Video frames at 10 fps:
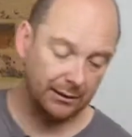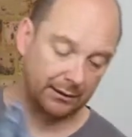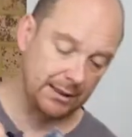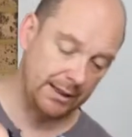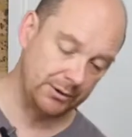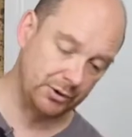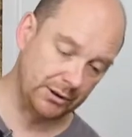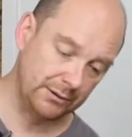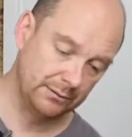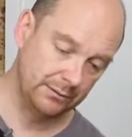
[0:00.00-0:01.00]

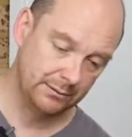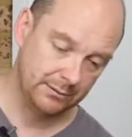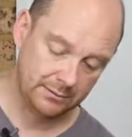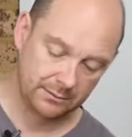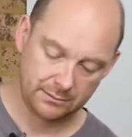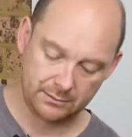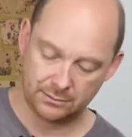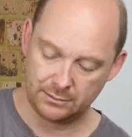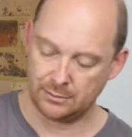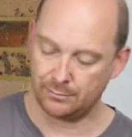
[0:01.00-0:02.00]
larger
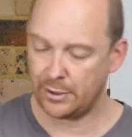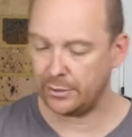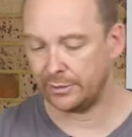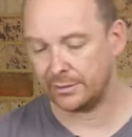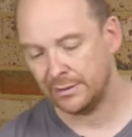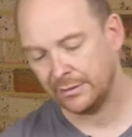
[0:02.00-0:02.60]
component.